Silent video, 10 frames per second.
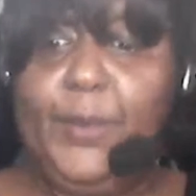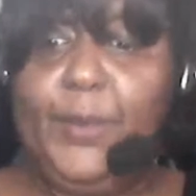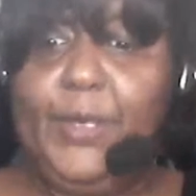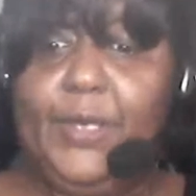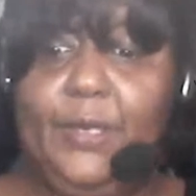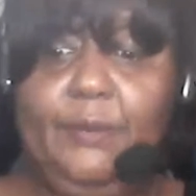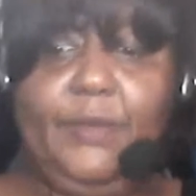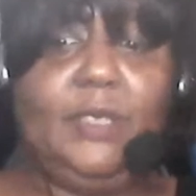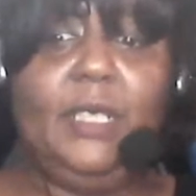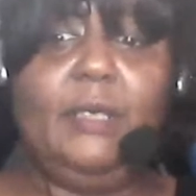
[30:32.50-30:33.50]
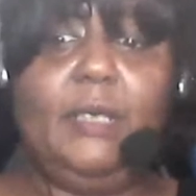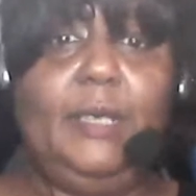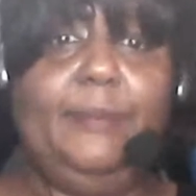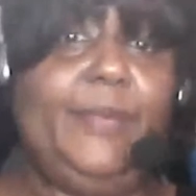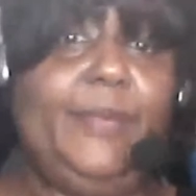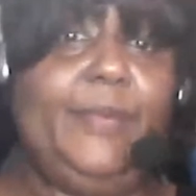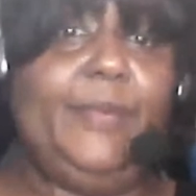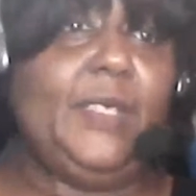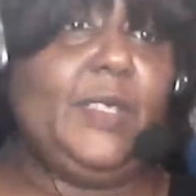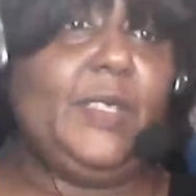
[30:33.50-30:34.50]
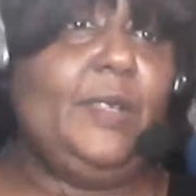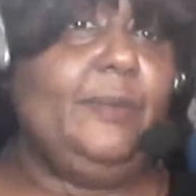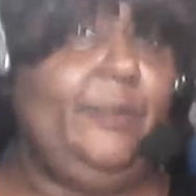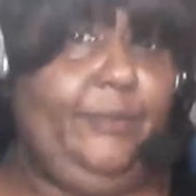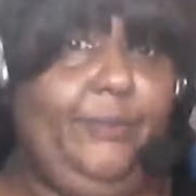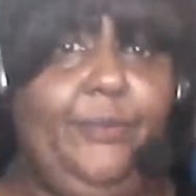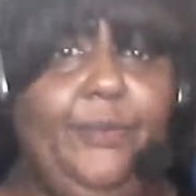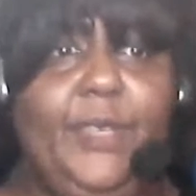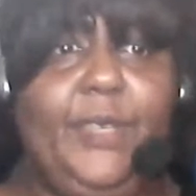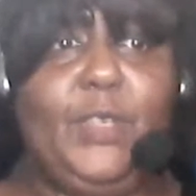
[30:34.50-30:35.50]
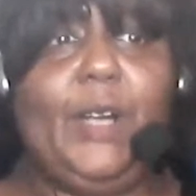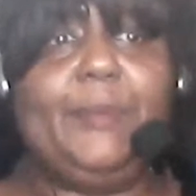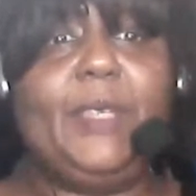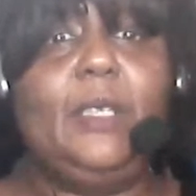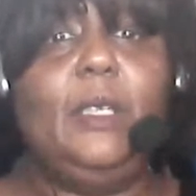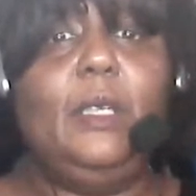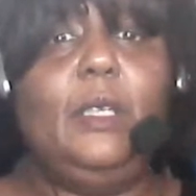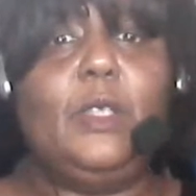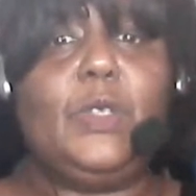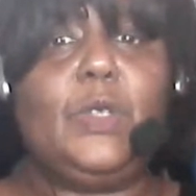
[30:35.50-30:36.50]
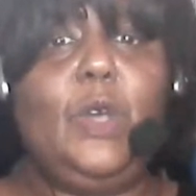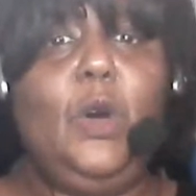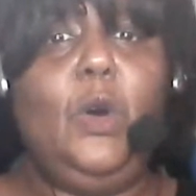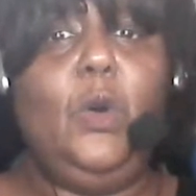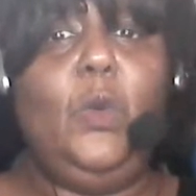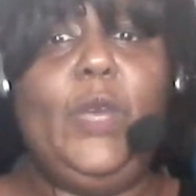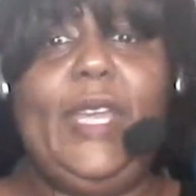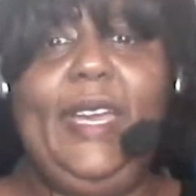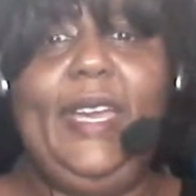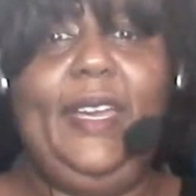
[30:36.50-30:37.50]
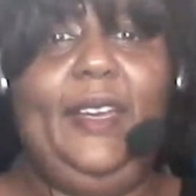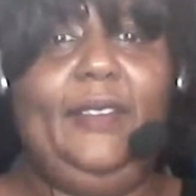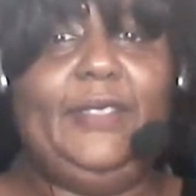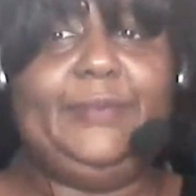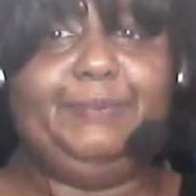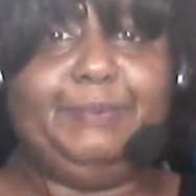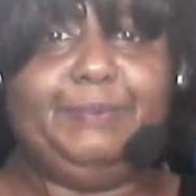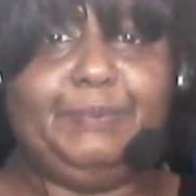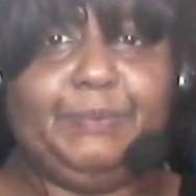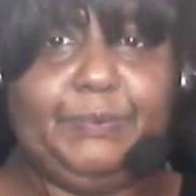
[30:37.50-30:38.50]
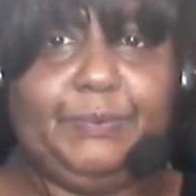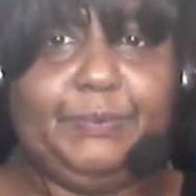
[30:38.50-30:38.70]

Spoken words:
and then press the delete key as so. There you are. So we have